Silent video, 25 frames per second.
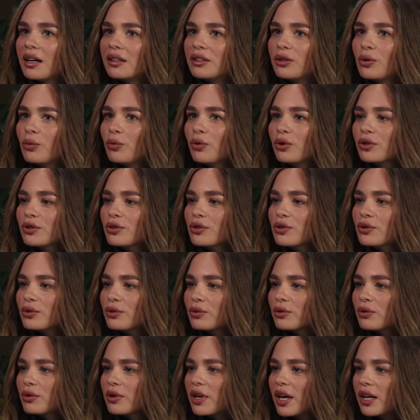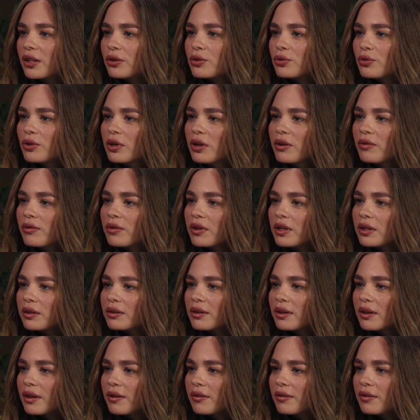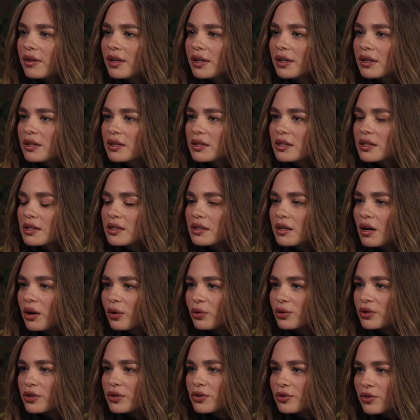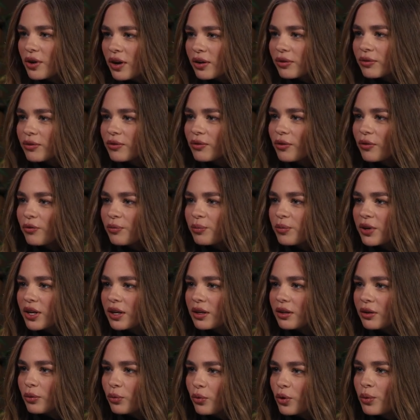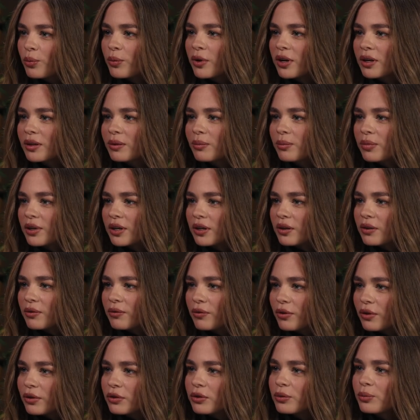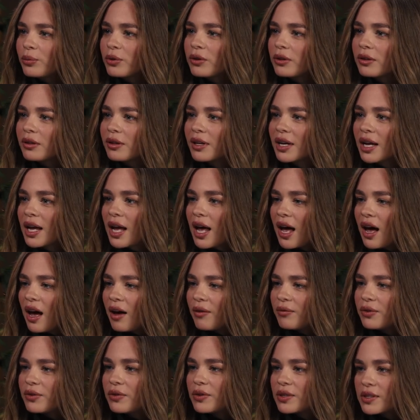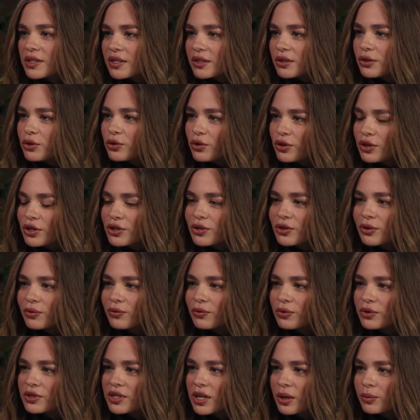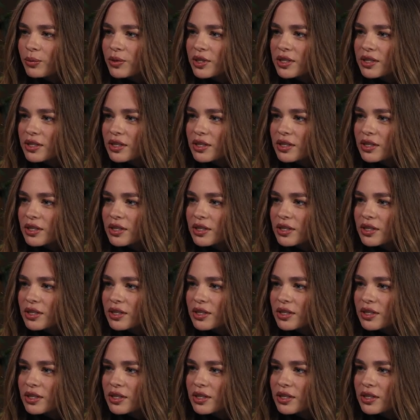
I don't want to get rid of it. I think this is our strength of being a woman, being vulnerable, having this intuition for some